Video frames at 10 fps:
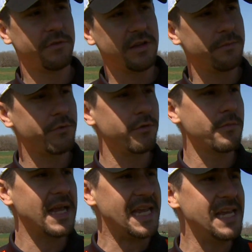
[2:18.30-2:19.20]
send them through
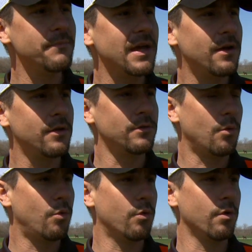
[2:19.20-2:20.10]
my email
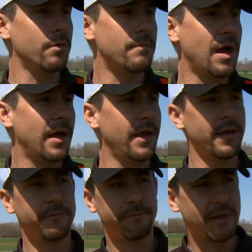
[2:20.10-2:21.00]
or
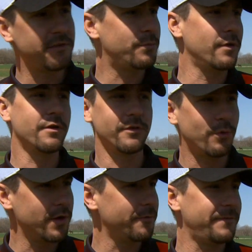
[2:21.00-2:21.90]
my Facebook or
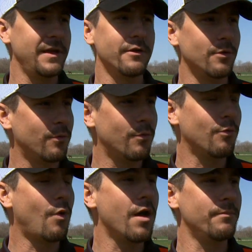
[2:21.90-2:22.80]
Twitter right. feed or, or,
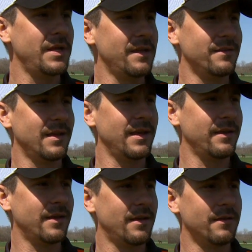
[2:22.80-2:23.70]
what be it,
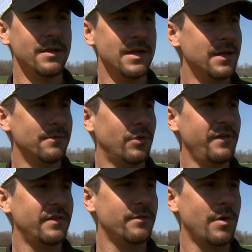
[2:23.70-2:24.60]
and uh,
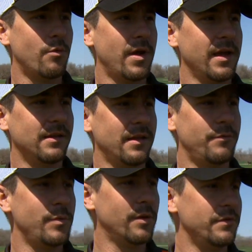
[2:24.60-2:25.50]
please send them my way. I'd love
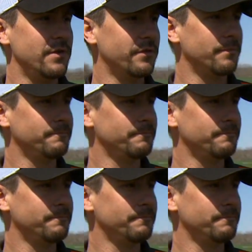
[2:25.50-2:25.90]
to be able to use them.